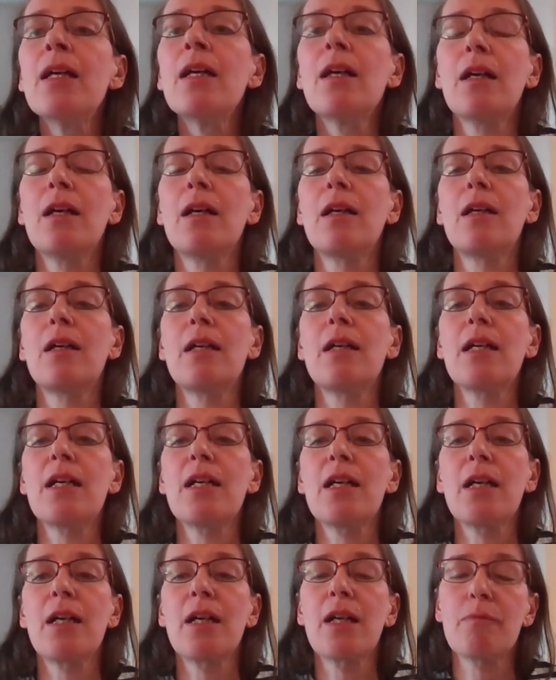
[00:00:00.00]

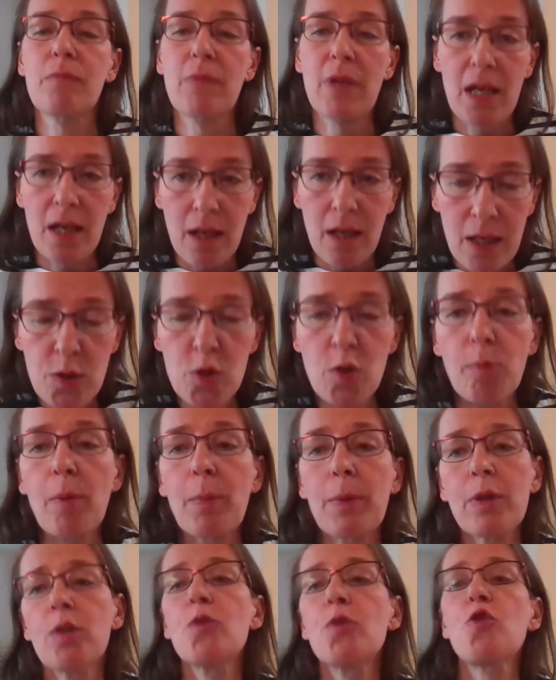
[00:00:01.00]
As you
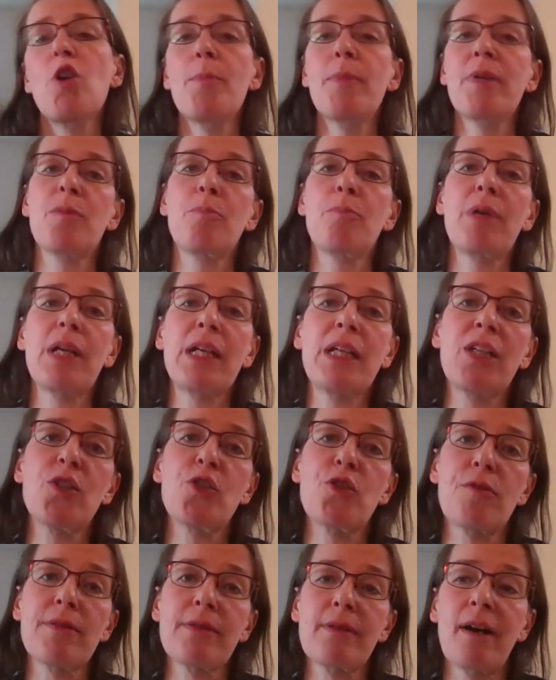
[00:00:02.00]
probably know, traumatic brain
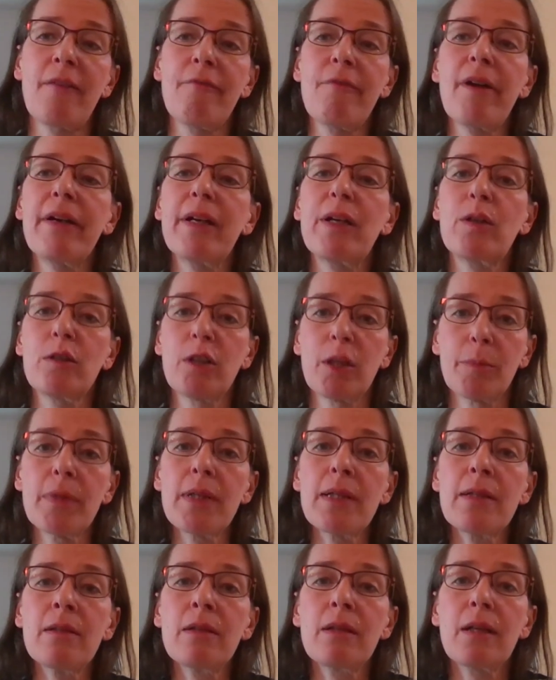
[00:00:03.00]
injuries are very
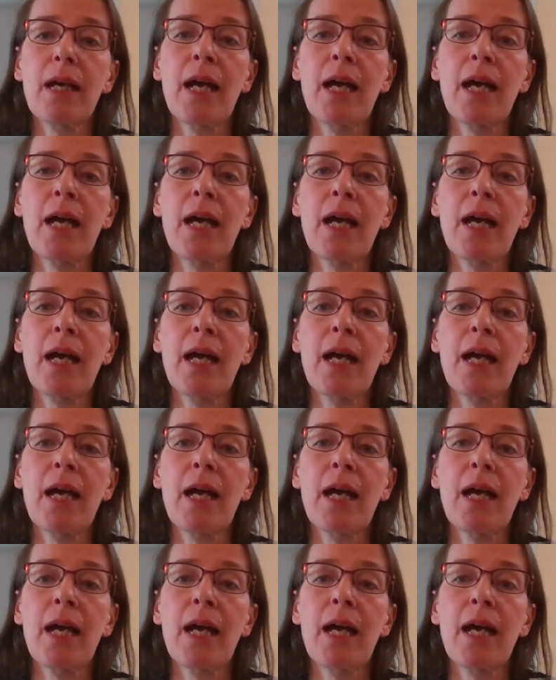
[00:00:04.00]
common.